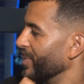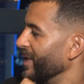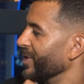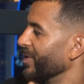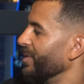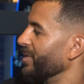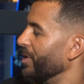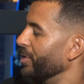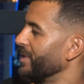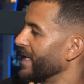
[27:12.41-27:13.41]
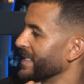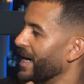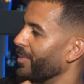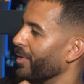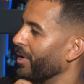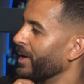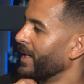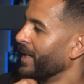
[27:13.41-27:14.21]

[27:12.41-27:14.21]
media and the news gets out more,